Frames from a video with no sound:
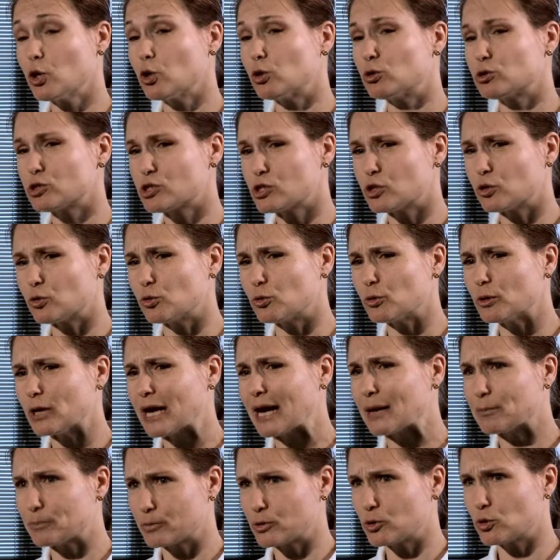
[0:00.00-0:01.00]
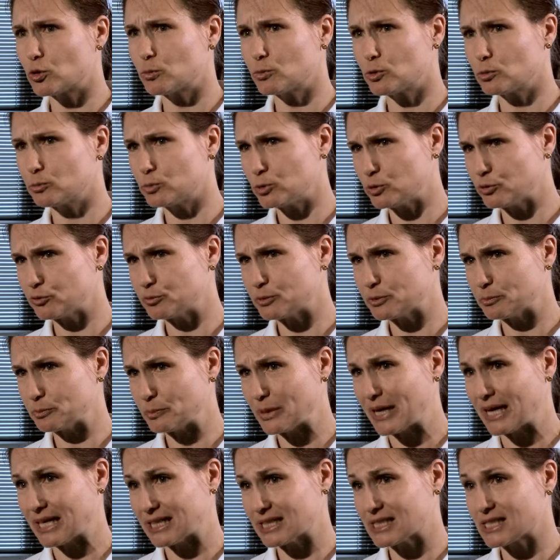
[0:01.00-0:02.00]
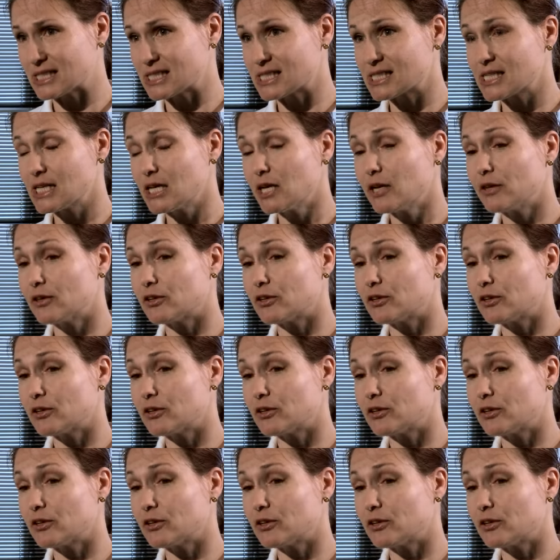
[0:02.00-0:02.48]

or abnormal movement patterns